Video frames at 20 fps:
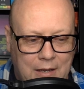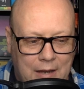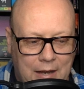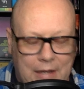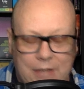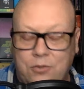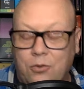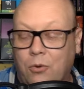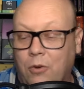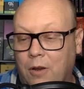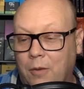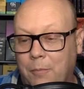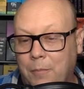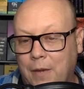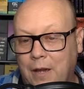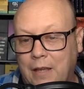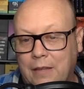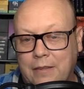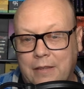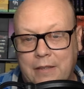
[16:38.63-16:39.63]
I adore him.
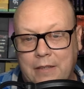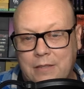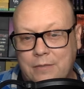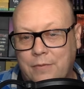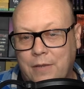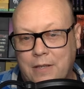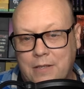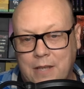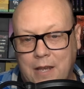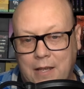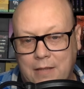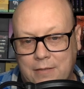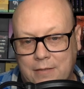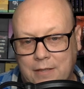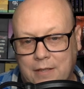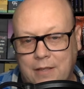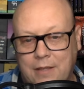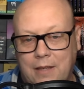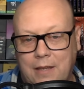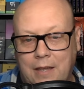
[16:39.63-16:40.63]
I think he's
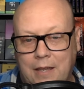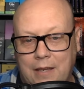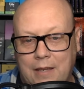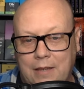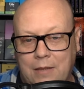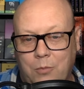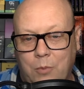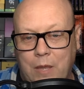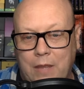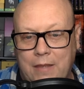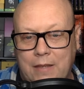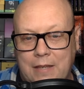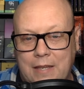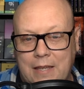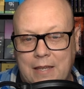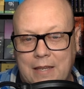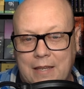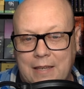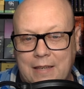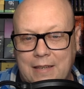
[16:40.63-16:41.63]
fantastic. And the way that
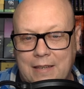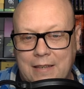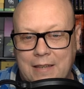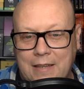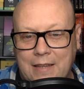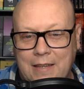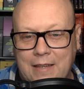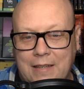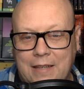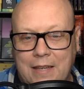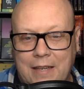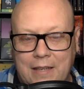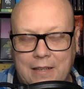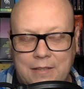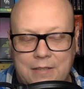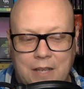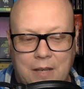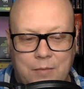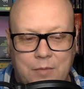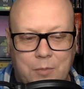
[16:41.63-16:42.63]
he and Kenan
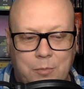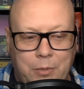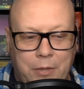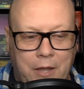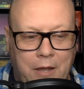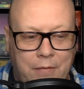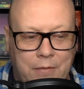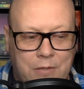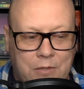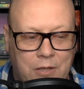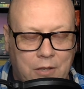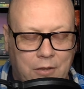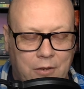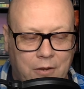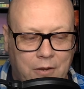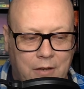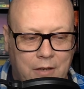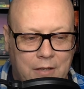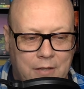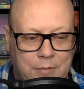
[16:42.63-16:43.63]
Thompson play off each
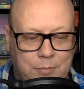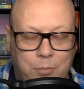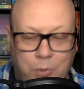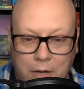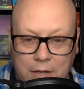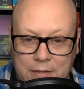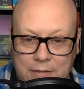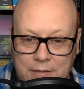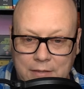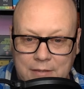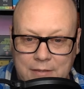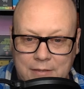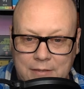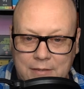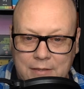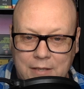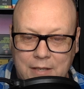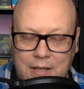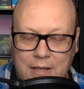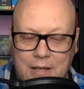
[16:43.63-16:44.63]
other is priceless.